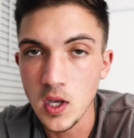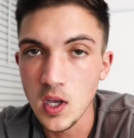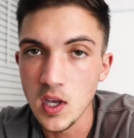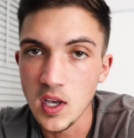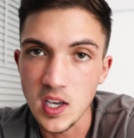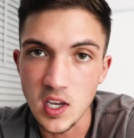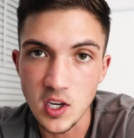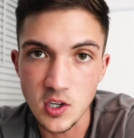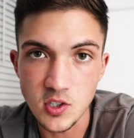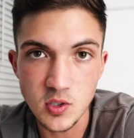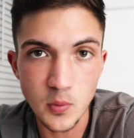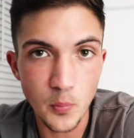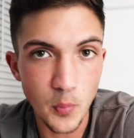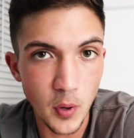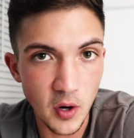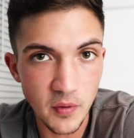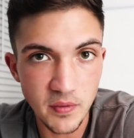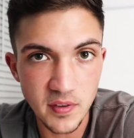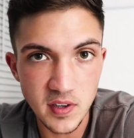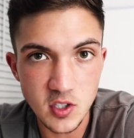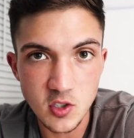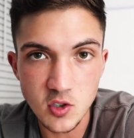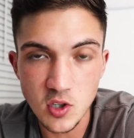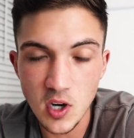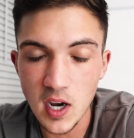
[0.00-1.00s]
Here's a
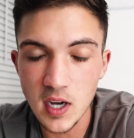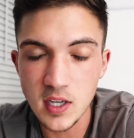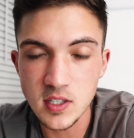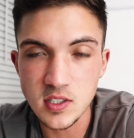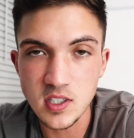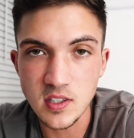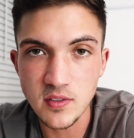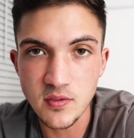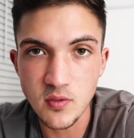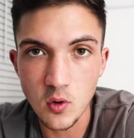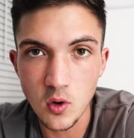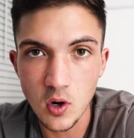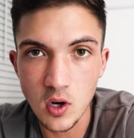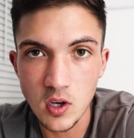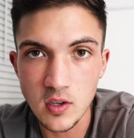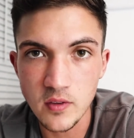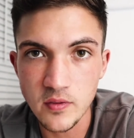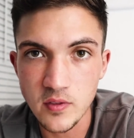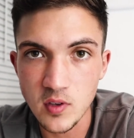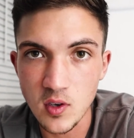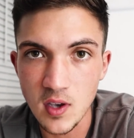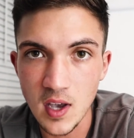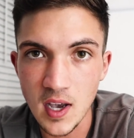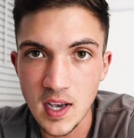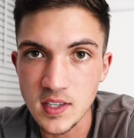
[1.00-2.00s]
perfect strategy for all of
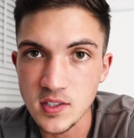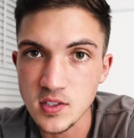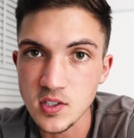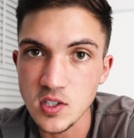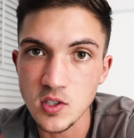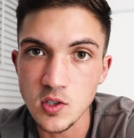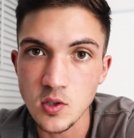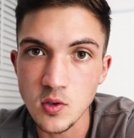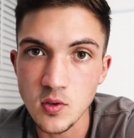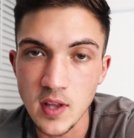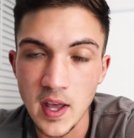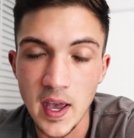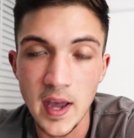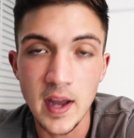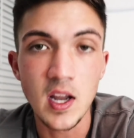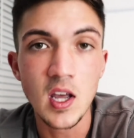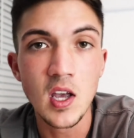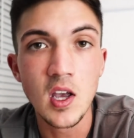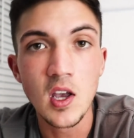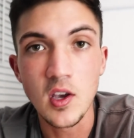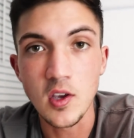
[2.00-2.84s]
you guys to do that.